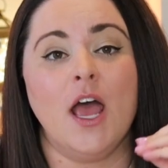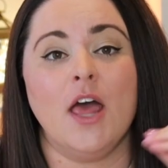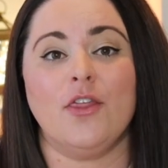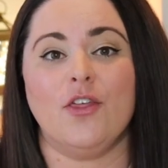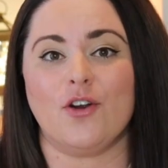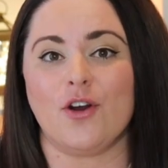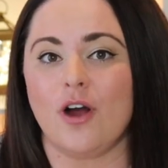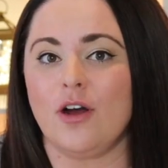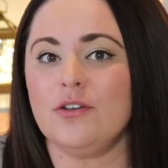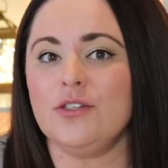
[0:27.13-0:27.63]

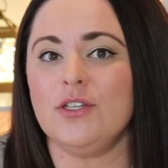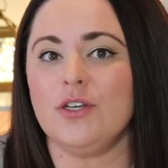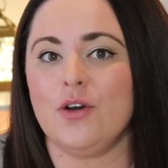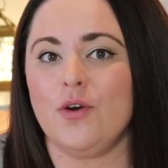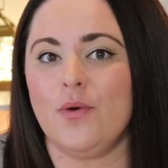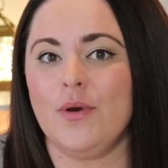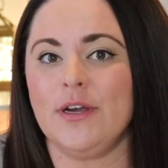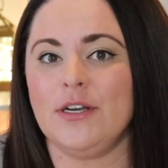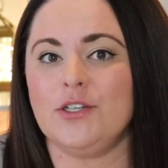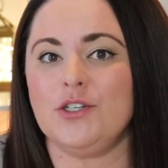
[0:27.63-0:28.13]
They're also
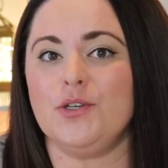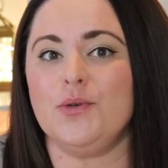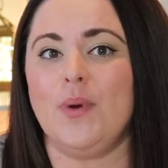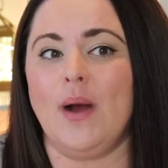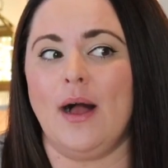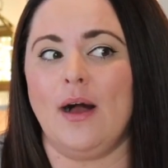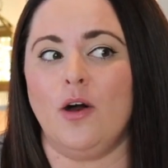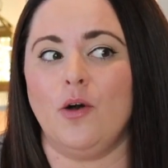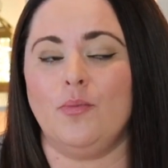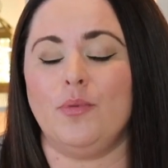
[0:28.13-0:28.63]
going to
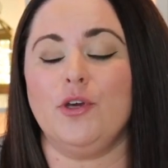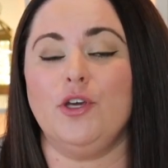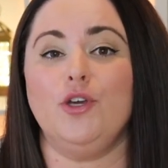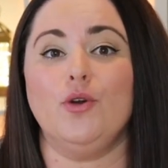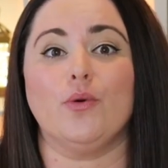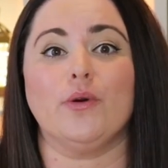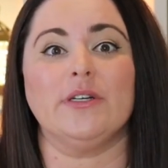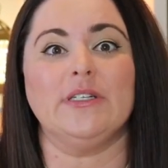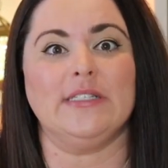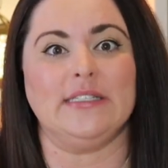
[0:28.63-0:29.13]
help
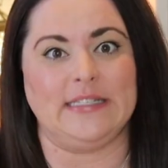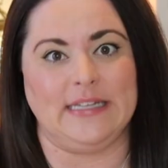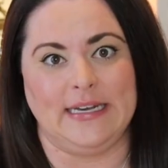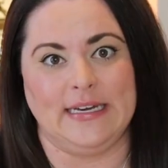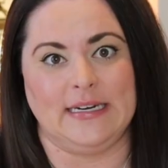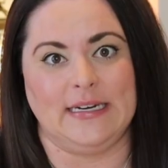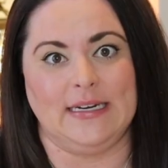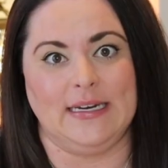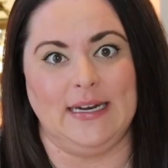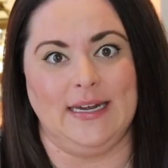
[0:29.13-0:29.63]
your
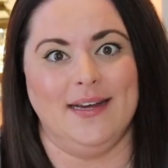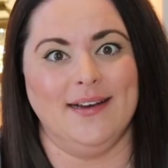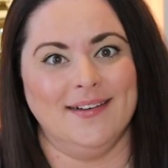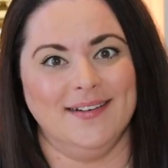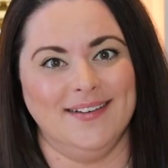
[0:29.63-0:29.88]
sanity.